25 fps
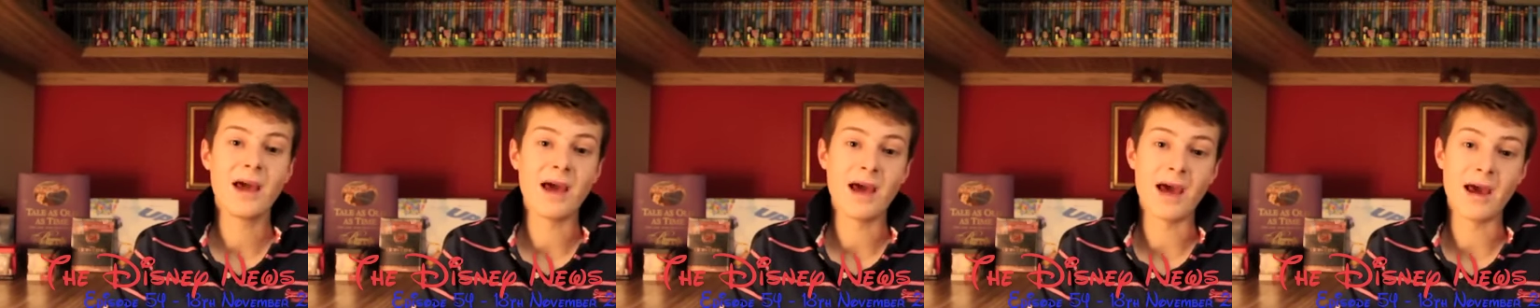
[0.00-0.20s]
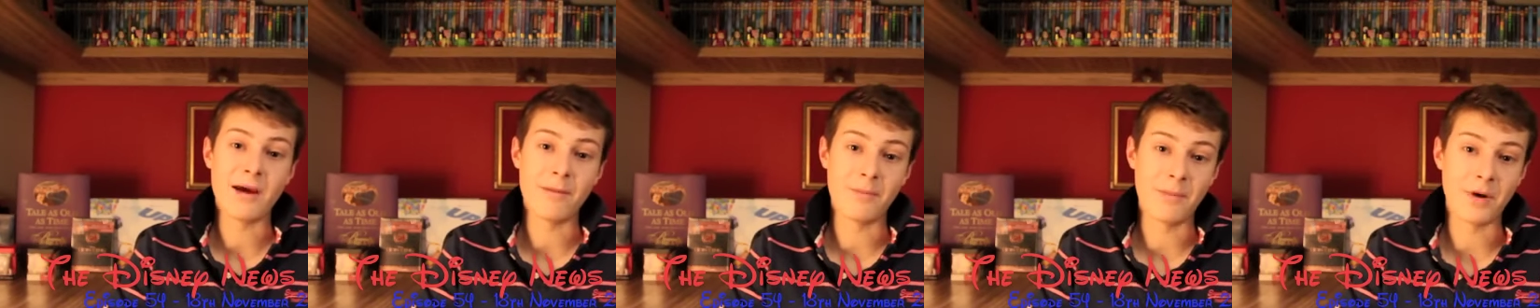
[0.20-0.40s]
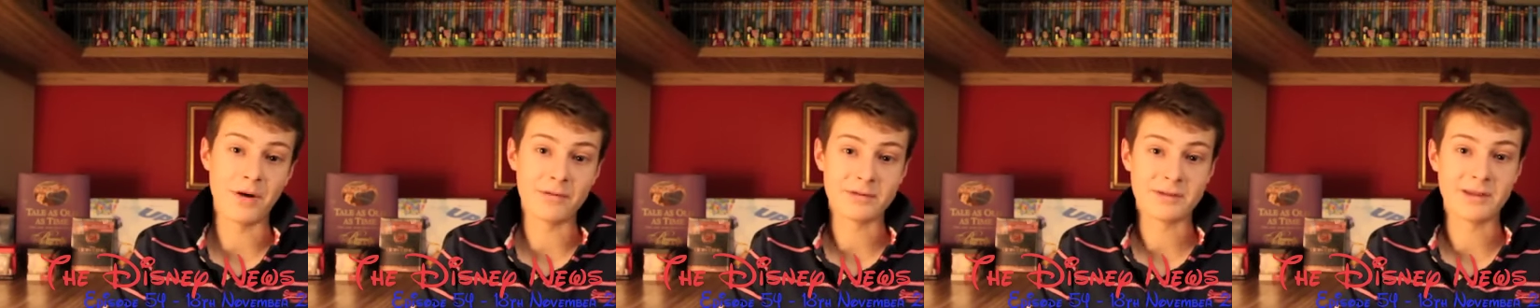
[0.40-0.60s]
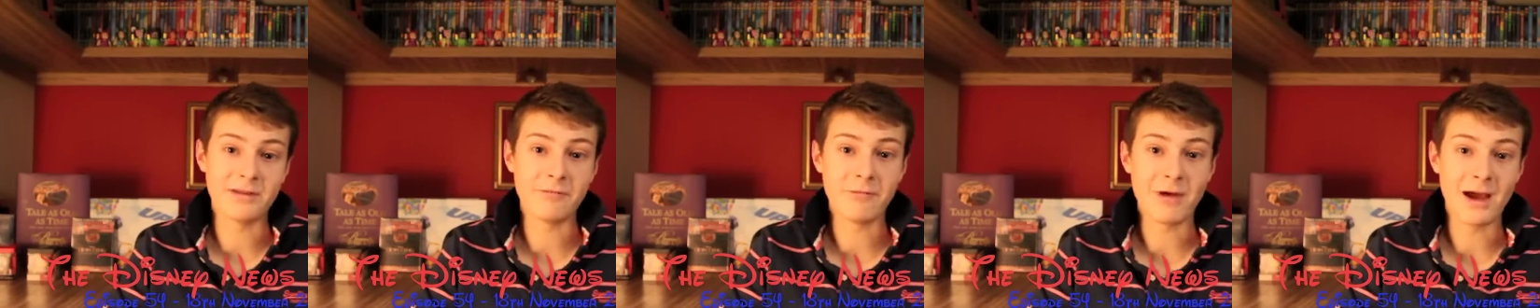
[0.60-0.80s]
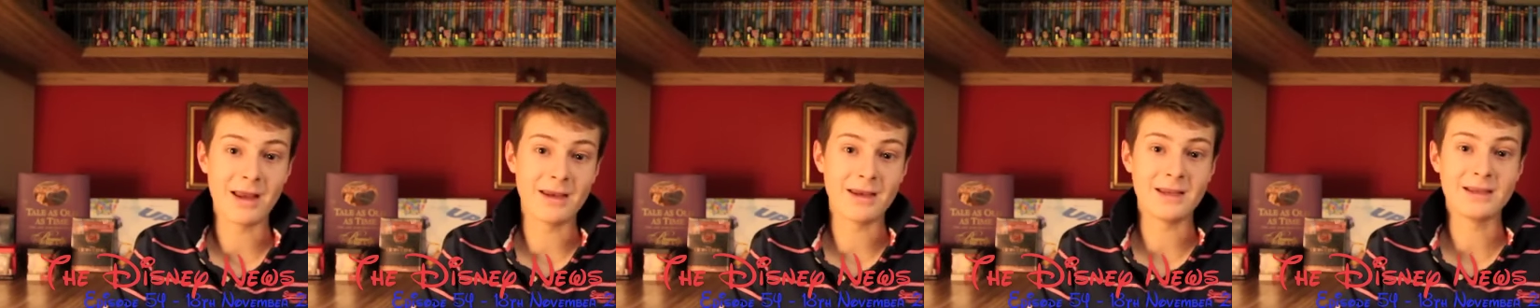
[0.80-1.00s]
um, obviously
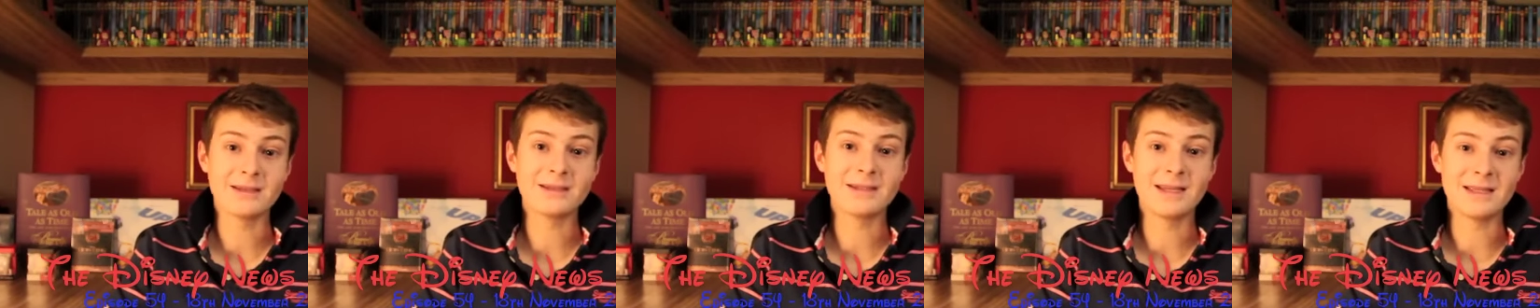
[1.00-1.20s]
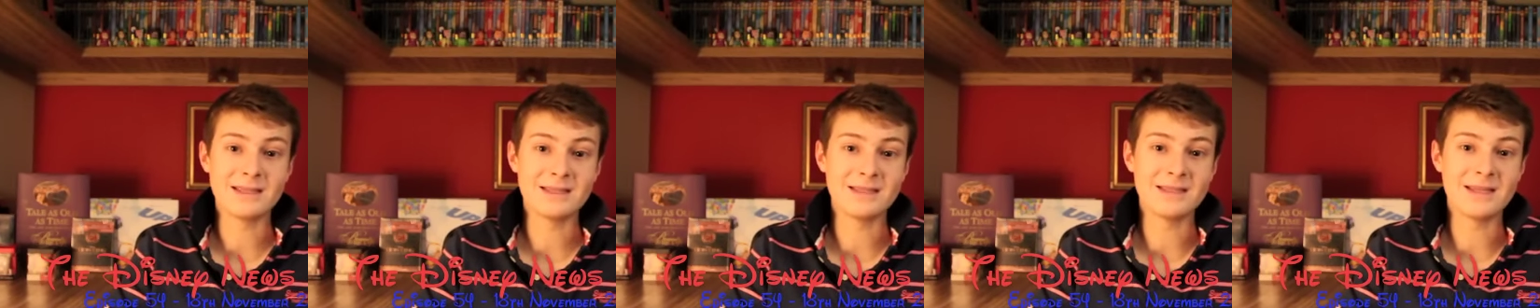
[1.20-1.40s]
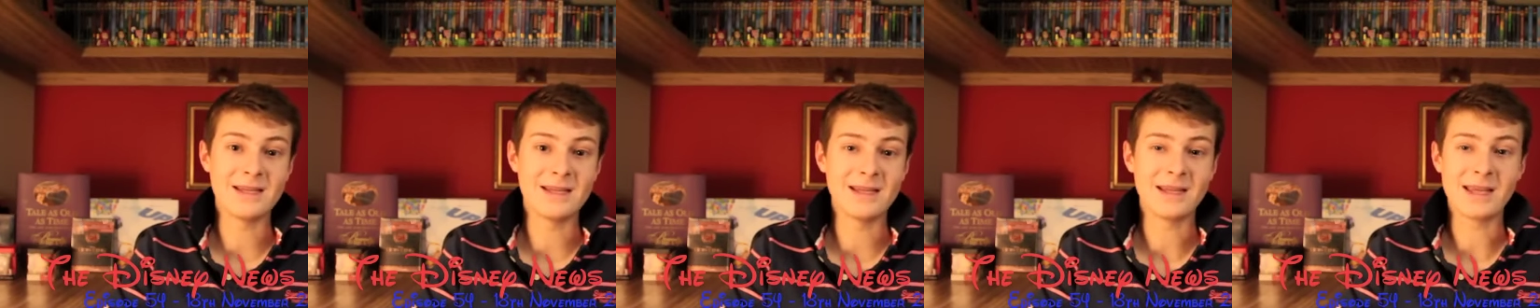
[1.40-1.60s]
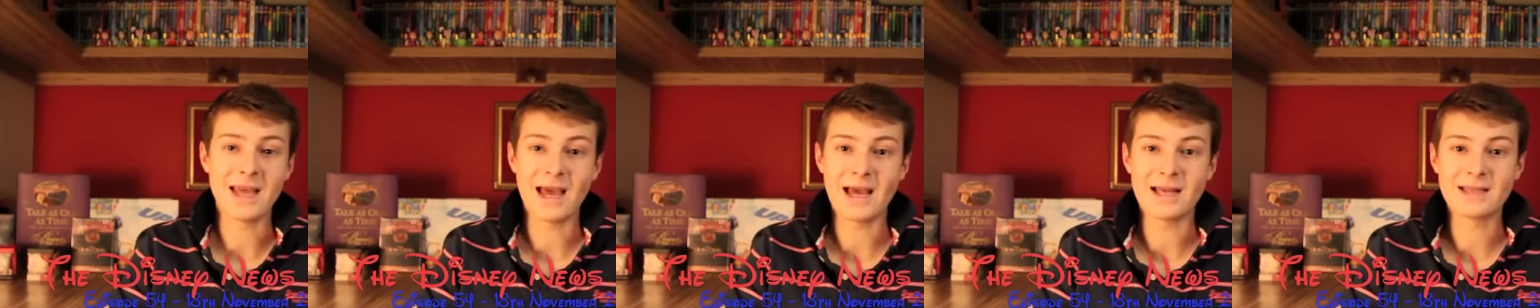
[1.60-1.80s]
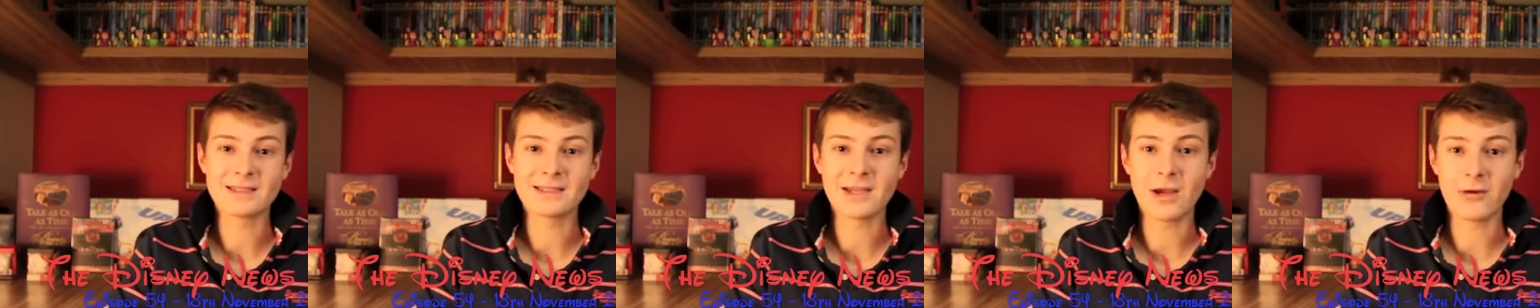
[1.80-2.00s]
when Disney
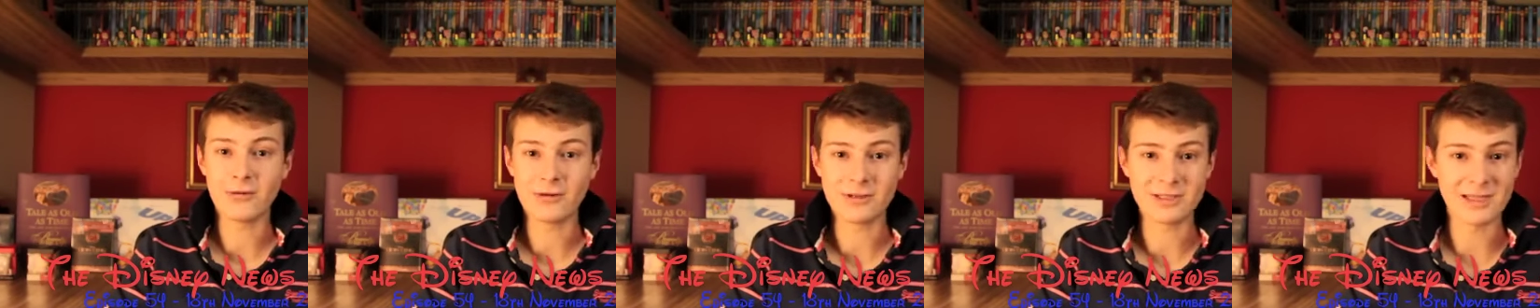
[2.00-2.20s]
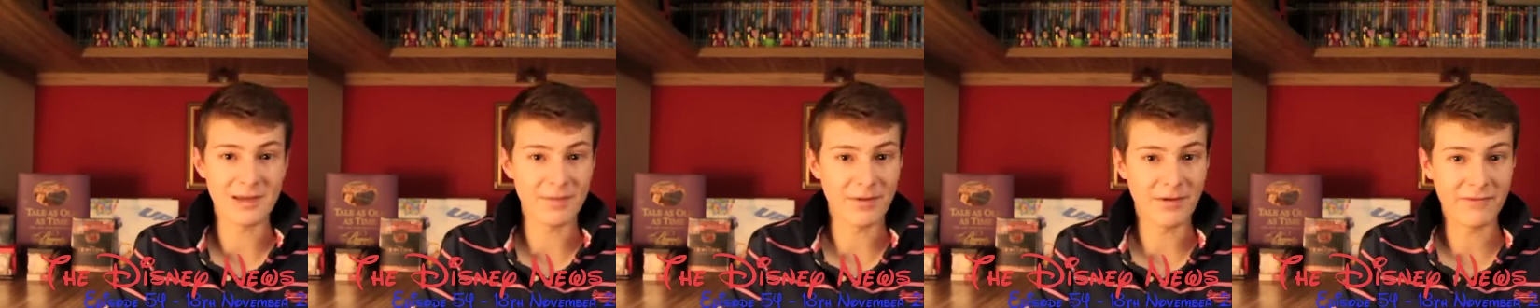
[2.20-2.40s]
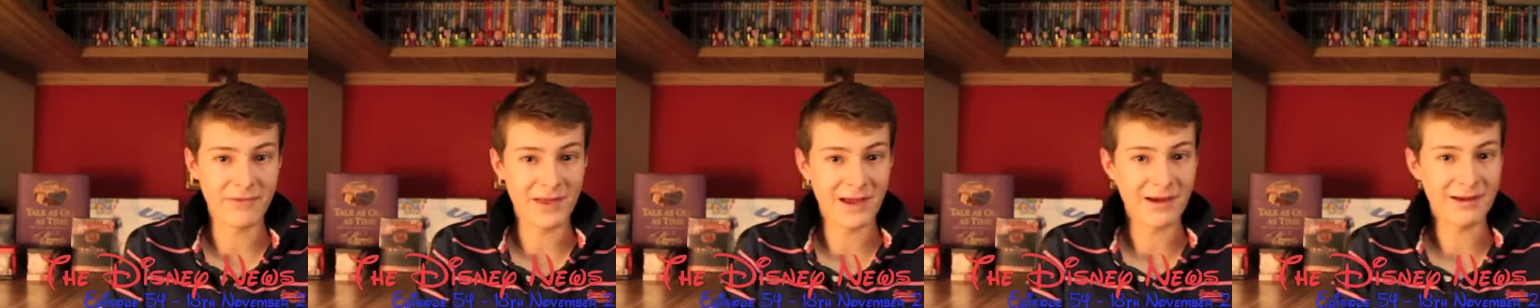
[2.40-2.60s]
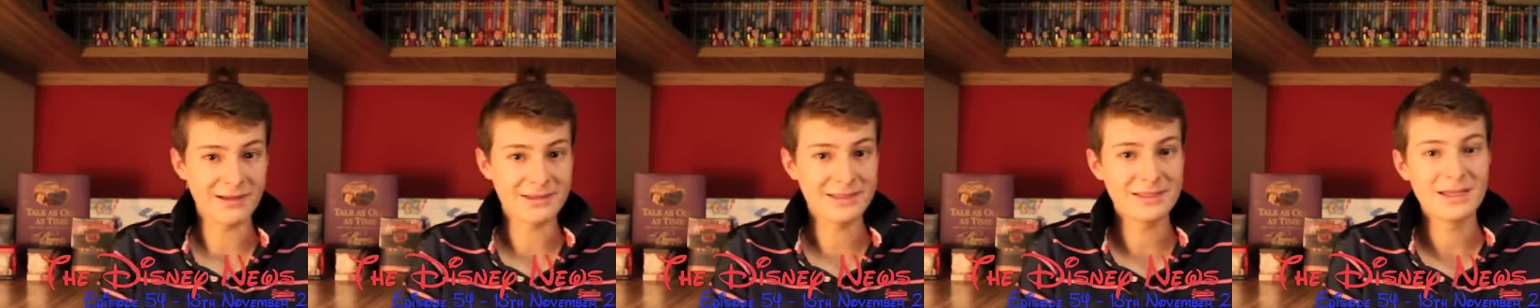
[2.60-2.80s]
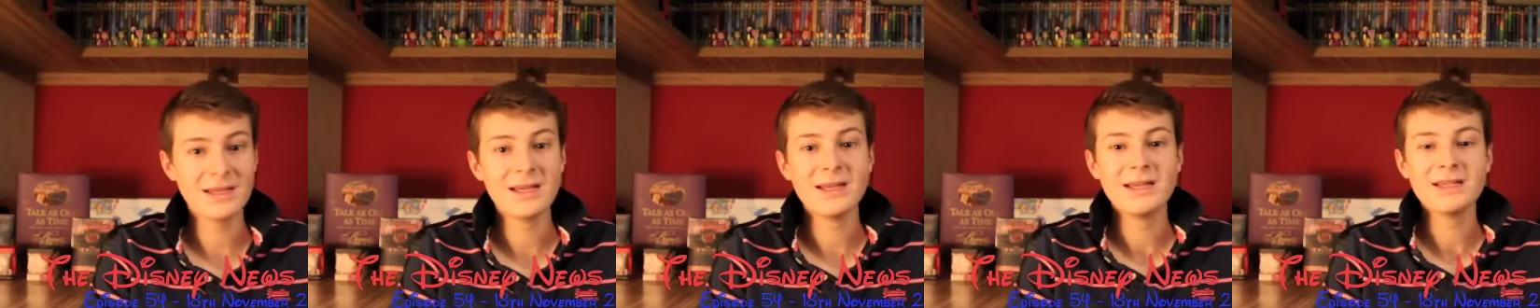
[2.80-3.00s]
gets ownership of
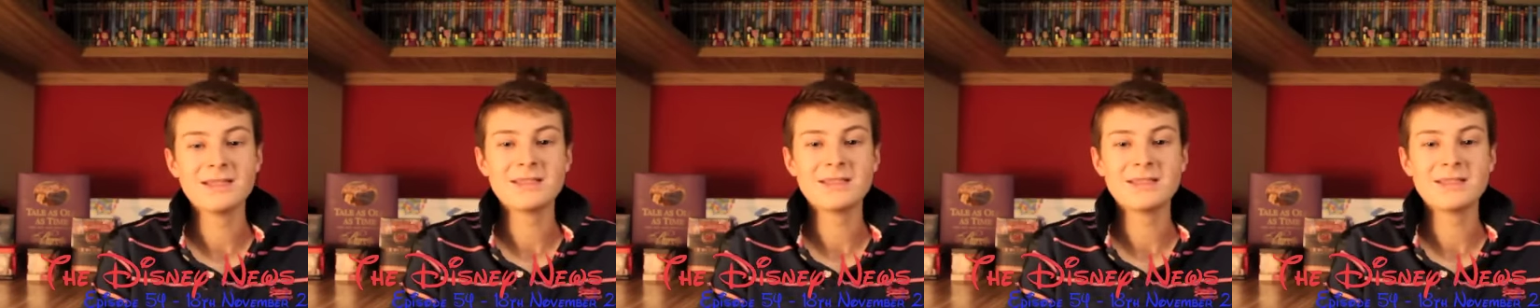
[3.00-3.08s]
that.